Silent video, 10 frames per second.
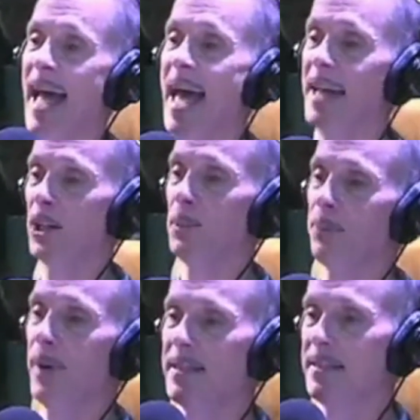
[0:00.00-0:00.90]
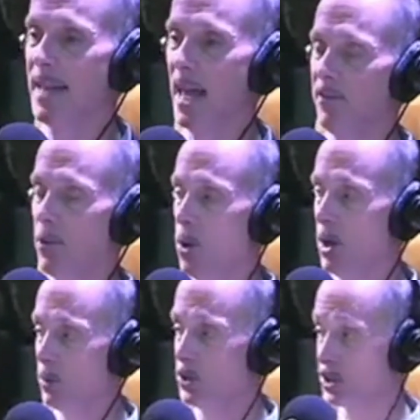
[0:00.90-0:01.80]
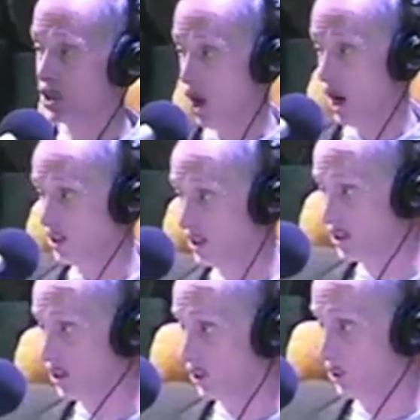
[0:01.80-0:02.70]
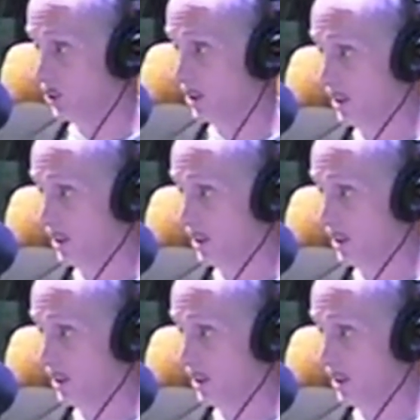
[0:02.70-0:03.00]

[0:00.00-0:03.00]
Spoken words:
and her breasts out of the water, which is hard to do.